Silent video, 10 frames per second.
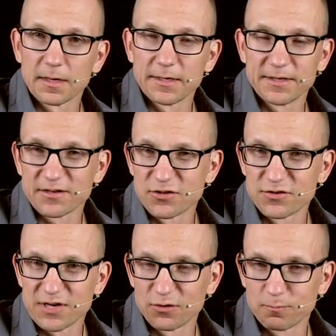And it doesn't
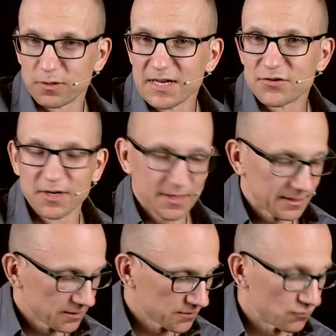sound pleasing
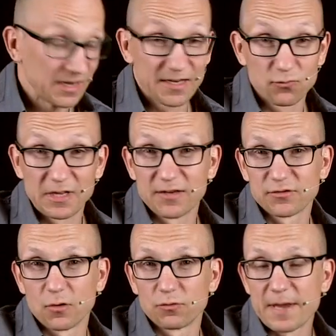at this really, really
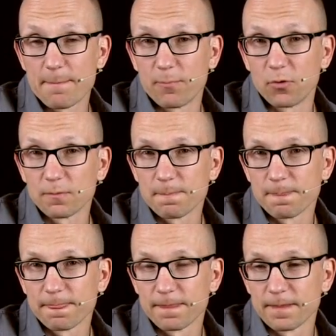slow tempo.
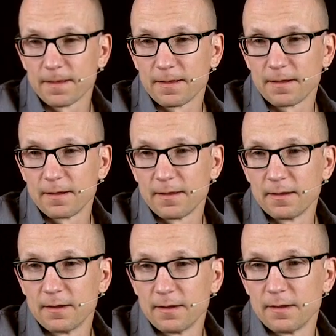
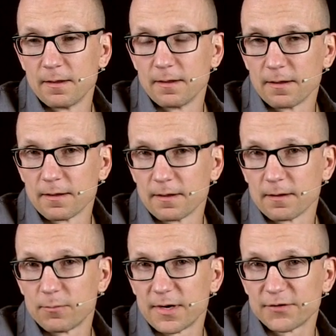
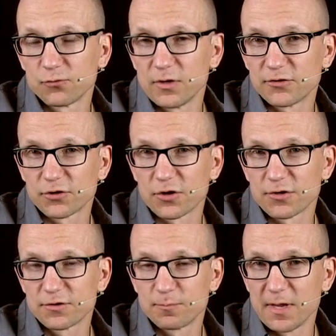But as we
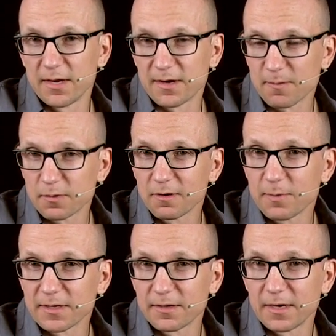start speeding it up a little
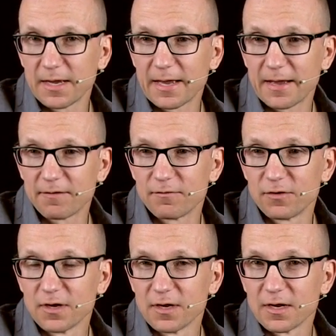bit and
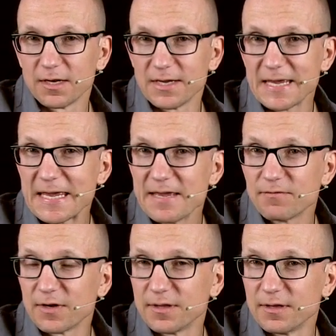have an
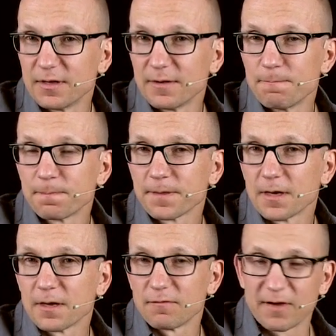even
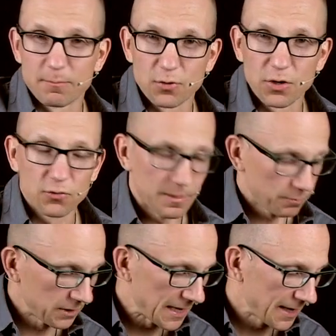vibrato
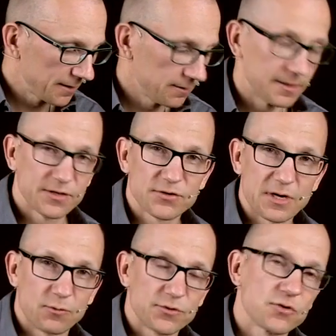applied, it
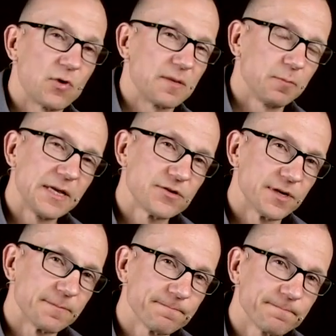sounds quite pleasing.